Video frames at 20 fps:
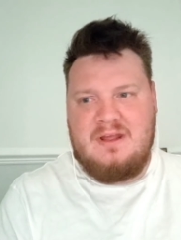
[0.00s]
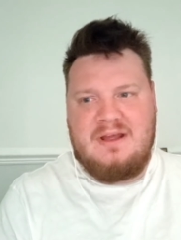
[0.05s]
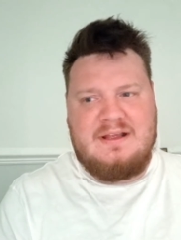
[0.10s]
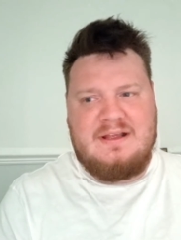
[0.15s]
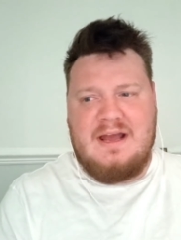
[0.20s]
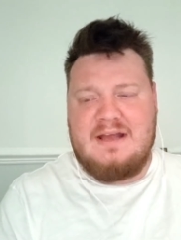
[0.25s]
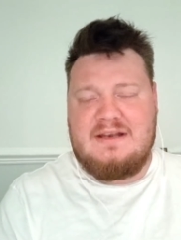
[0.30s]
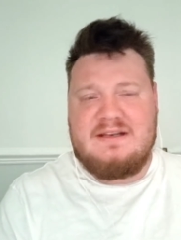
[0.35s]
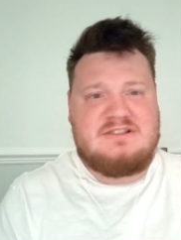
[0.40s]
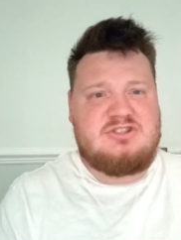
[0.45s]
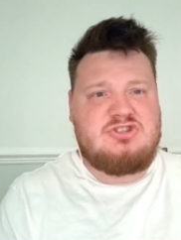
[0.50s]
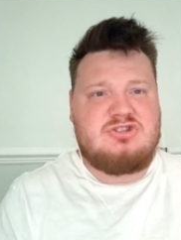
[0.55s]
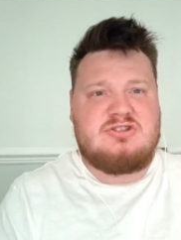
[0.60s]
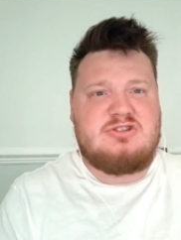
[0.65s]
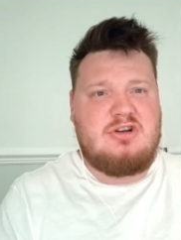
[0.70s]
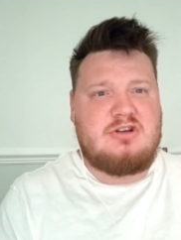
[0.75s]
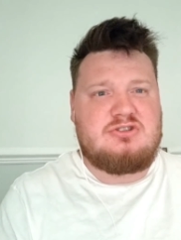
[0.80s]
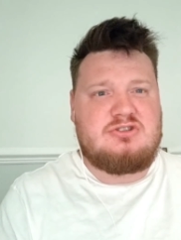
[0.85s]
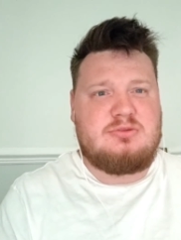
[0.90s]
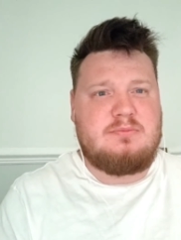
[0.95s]
Again, he's
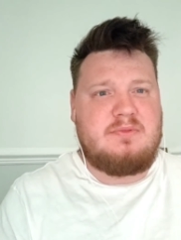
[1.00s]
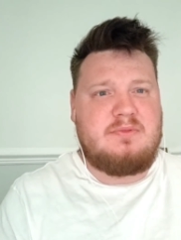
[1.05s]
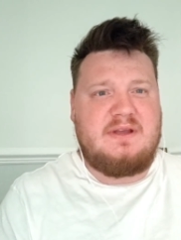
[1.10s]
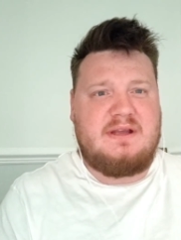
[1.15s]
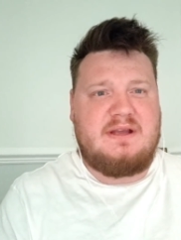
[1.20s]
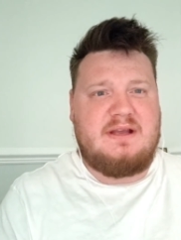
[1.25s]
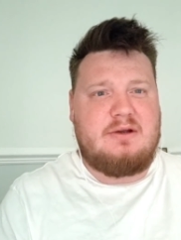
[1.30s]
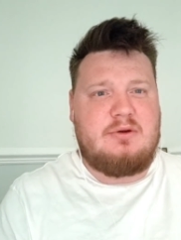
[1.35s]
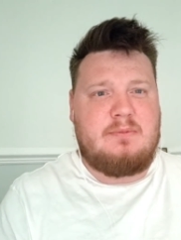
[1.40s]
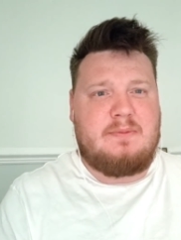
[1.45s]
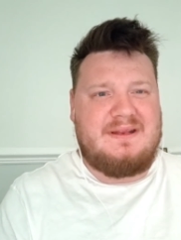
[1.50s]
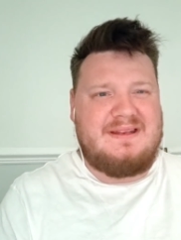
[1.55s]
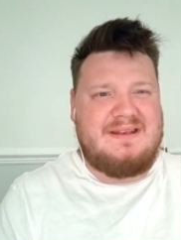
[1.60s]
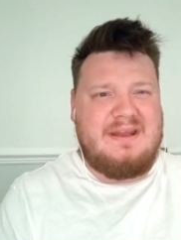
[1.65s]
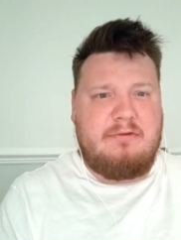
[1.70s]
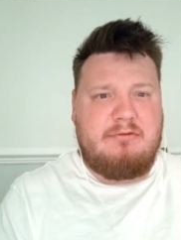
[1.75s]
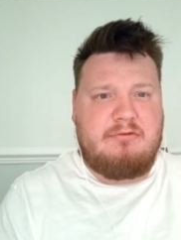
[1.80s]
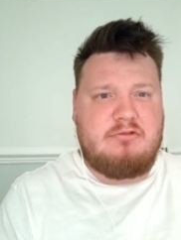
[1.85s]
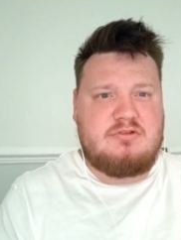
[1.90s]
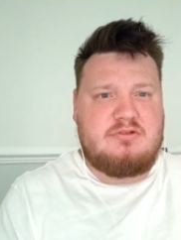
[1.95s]
just got something a little bit
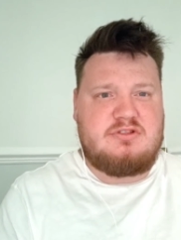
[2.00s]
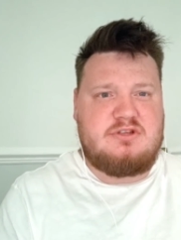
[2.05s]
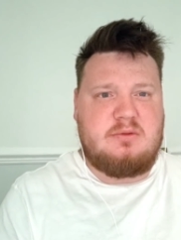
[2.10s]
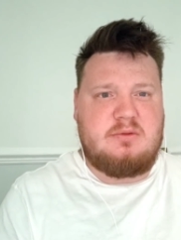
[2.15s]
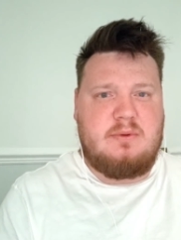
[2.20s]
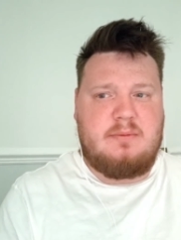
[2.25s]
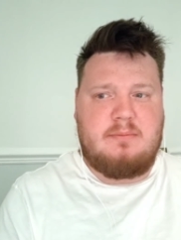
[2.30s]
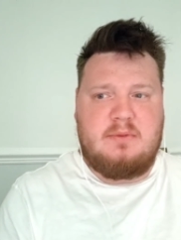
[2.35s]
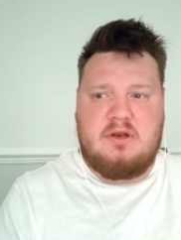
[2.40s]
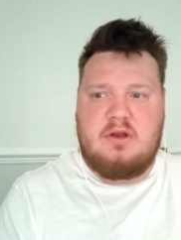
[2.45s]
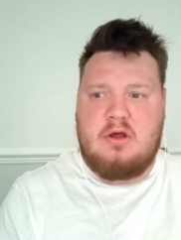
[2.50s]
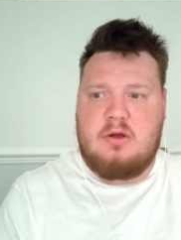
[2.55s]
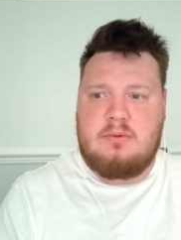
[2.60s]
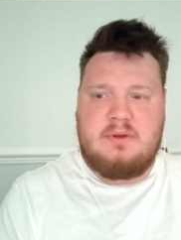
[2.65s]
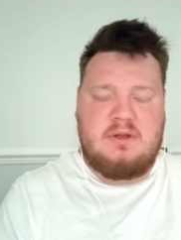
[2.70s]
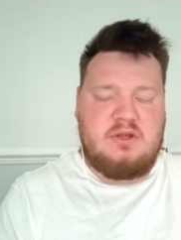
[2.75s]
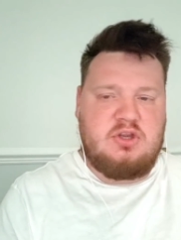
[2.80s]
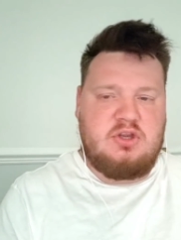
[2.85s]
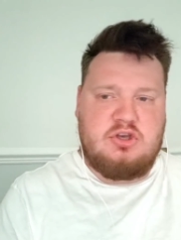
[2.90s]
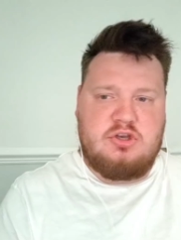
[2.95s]
different to him. You know,
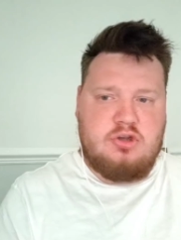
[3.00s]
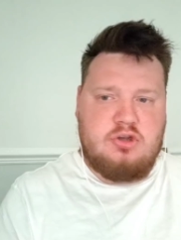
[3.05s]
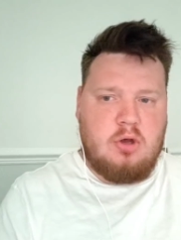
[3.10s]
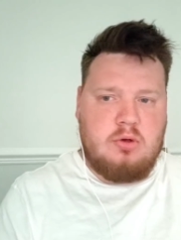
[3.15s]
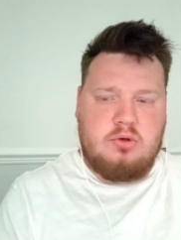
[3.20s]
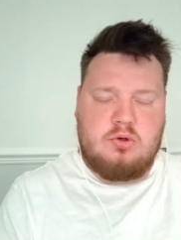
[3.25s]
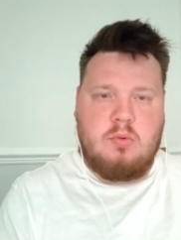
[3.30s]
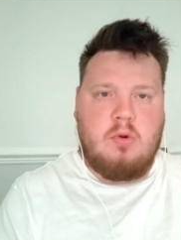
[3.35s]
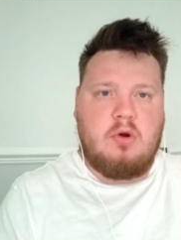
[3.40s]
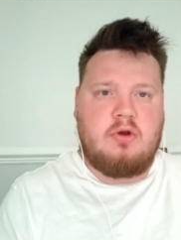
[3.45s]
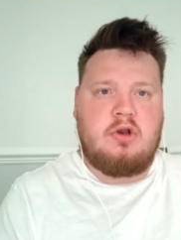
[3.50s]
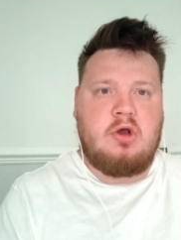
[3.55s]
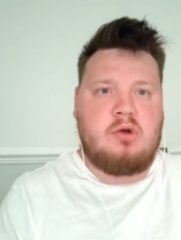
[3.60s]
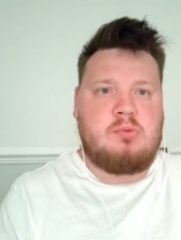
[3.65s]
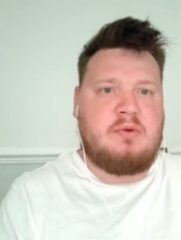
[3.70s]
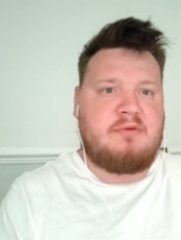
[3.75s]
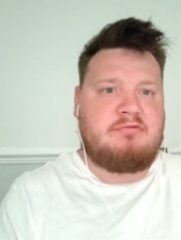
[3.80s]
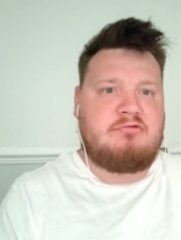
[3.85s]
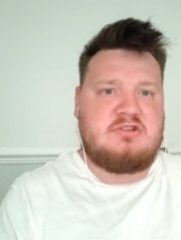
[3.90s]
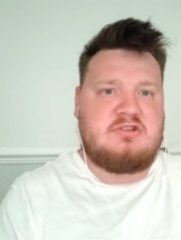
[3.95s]
you don't quite
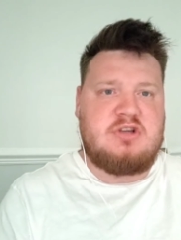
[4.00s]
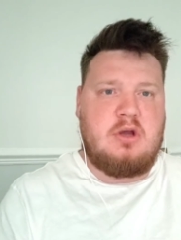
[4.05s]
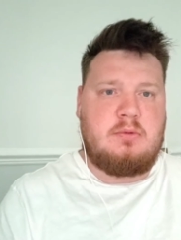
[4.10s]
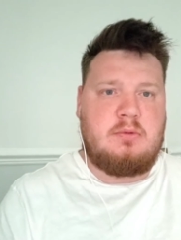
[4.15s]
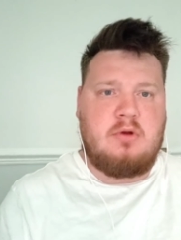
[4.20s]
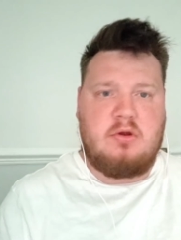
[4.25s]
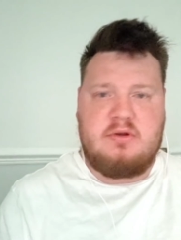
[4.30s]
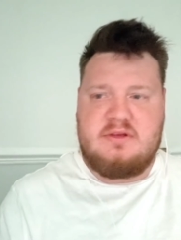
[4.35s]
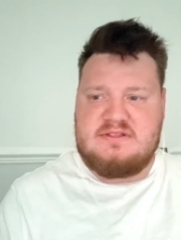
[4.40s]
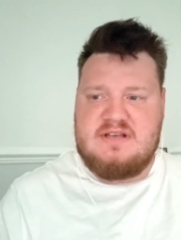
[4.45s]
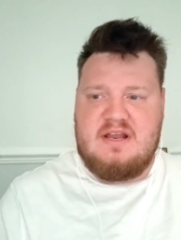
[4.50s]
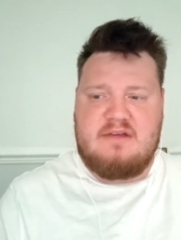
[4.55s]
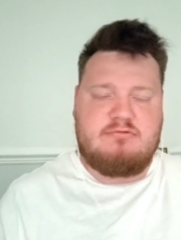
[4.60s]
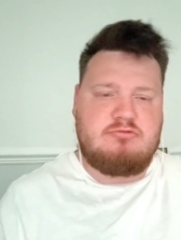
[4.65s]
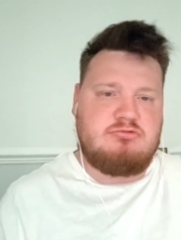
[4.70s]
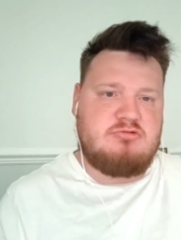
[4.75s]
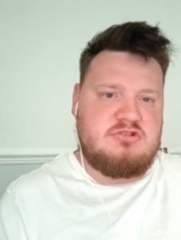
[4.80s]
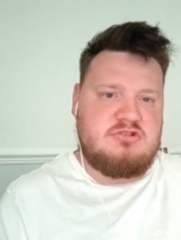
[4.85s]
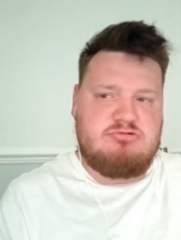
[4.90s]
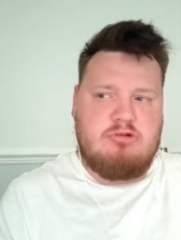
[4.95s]
know whether he's going on his
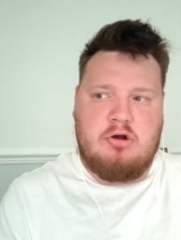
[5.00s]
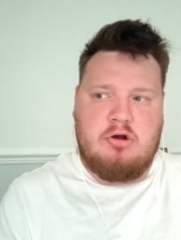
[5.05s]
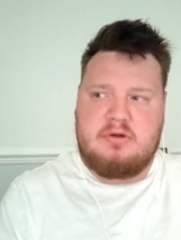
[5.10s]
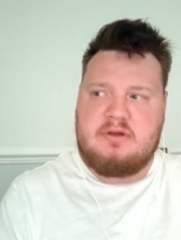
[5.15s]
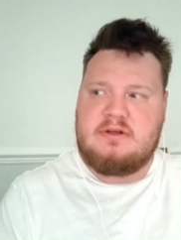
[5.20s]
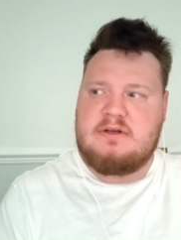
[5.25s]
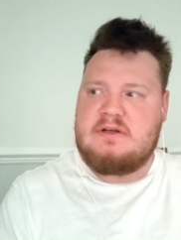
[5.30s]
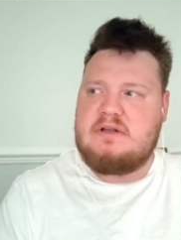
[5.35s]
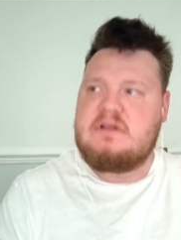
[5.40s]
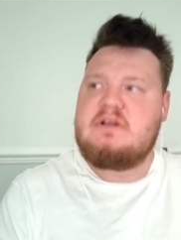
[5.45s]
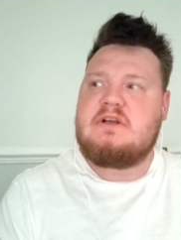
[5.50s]
left or his right.